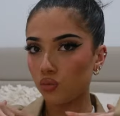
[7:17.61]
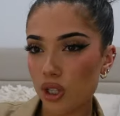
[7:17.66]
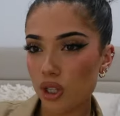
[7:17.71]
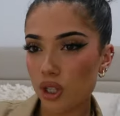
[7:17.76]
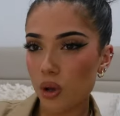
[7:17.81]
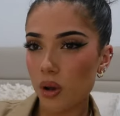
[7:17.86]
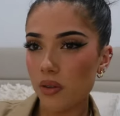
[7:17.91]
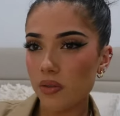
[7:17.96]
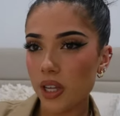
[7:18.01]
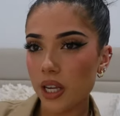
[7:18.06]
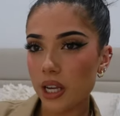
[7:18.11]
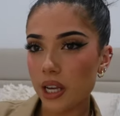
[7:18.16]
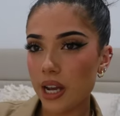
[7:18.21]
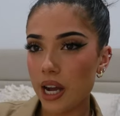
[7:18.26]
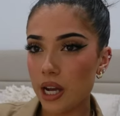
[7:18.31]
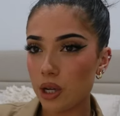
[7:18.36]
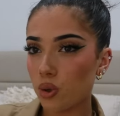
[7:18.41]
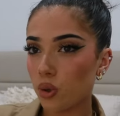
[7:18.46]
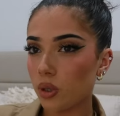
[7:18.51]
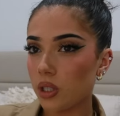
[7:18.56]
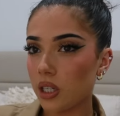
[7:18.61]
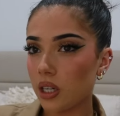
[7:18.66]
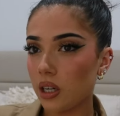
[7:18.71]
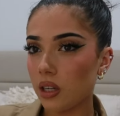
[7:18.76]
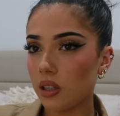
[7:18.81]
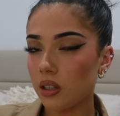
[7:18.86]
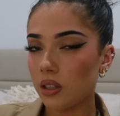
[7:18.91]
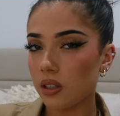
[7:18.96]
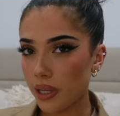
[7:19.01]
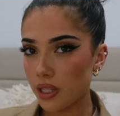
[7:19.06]
We're just going for like a casual
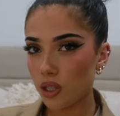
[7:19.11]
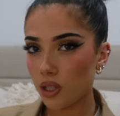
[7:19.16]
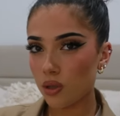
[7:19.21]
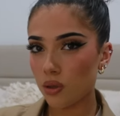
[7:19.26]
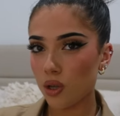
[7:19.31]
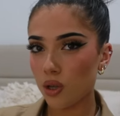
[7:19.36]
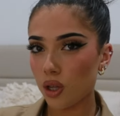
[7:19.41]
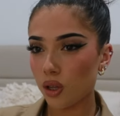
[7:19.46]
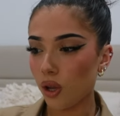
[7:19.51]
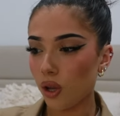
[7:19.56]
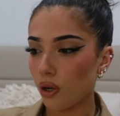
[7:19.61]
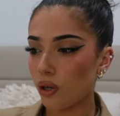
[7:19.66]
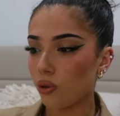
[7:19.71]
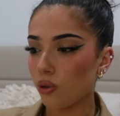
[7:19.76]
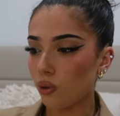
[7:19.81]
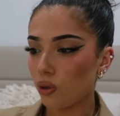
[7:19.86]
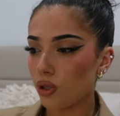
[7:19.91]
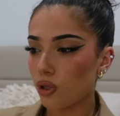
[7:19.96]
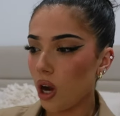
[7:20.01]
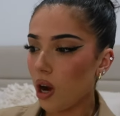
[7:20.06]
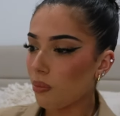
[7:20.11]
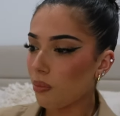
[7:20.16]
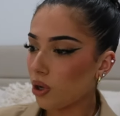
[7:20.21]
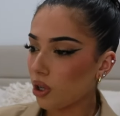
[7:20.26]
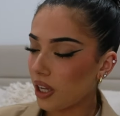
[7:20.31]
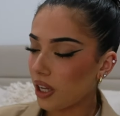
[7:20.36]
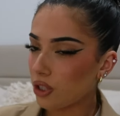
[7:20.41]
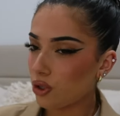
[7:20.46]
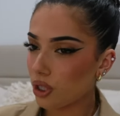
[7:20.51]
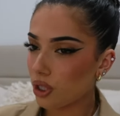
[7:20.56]
dinner. The place is local, so I'm
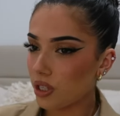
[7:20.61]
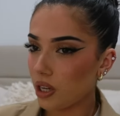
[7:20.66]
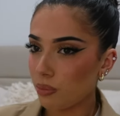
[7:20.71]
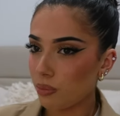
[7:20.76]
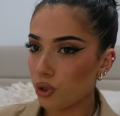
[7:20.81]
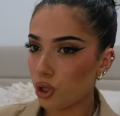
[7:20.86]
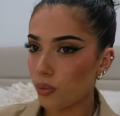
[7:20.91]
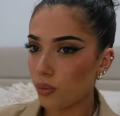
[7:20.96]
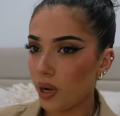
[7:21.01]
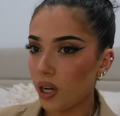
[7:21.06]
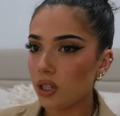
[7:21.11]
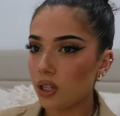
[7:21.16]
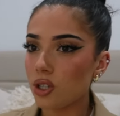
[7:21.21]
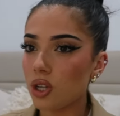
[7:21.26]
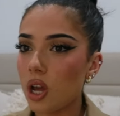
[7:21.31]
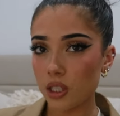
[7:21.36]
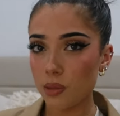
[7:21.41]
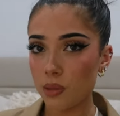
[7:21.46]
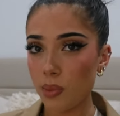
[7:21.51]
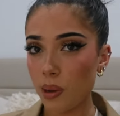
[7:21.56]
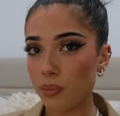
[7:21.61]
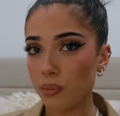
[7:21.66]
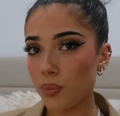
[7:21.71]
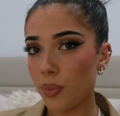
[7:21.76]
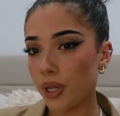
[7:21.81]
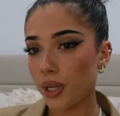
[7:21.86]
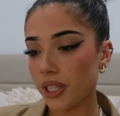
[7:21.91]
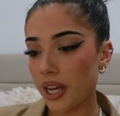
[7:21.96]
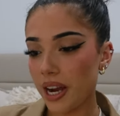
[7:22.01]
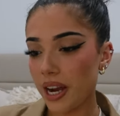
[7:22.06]
not like dressing up too much. It's mom's
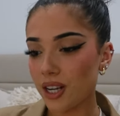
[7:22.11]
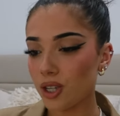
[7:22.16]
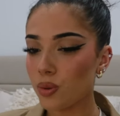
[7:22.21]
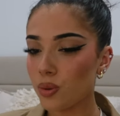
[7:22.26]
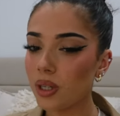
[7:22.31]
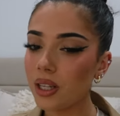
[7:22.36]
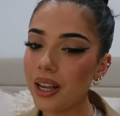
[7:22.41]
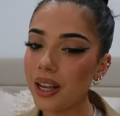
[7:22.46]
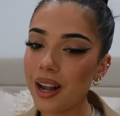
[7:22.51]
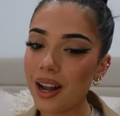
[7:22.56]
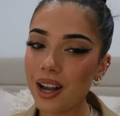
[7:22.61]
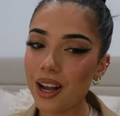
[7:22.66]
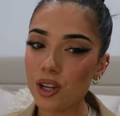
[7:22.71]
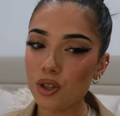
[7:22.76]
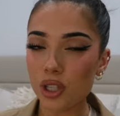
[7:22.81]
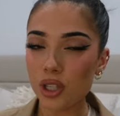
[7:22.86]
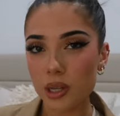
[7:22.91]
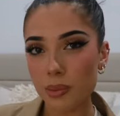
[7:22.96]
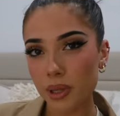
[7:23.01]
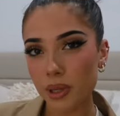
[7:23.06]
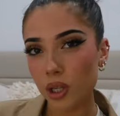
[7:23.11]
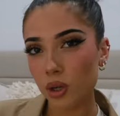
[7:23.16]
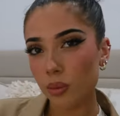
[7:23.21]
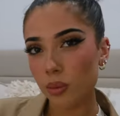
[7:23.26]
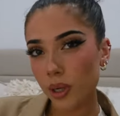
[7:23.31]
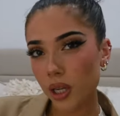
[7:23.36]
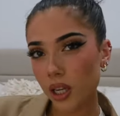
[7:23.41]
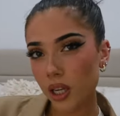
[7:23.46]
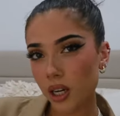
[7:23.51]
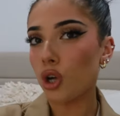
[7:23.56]
birthday. I just want like dress up a little
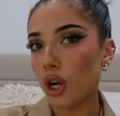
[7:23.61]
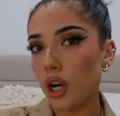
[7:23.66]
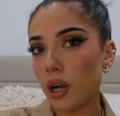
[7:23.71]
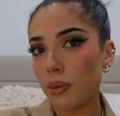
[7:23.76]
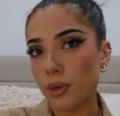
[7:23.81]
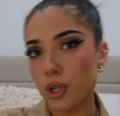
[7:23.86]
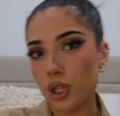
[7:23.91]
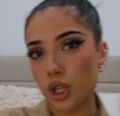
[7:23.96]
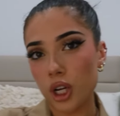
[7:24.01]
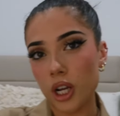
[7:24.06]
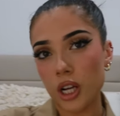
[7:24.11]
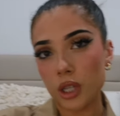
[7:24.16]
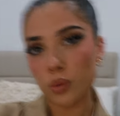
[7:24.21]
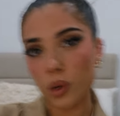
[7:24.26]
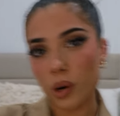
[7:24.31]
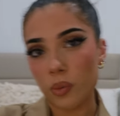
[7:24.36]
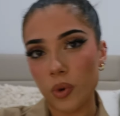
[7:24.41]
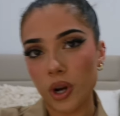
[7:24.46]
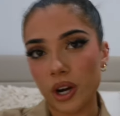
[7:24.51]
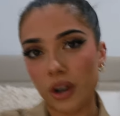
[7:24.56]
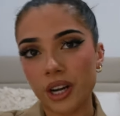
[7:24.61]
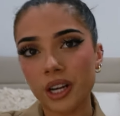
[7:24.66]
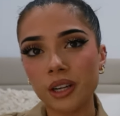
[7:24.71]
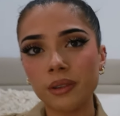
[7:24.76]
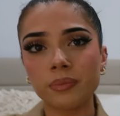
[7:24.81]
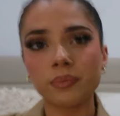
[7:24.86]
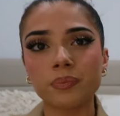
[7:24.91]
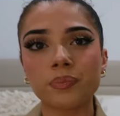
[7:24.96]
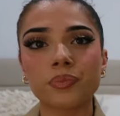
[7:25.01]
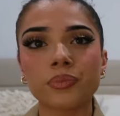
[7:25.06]
bit. So I'm gonna show you guys what I'm wearing.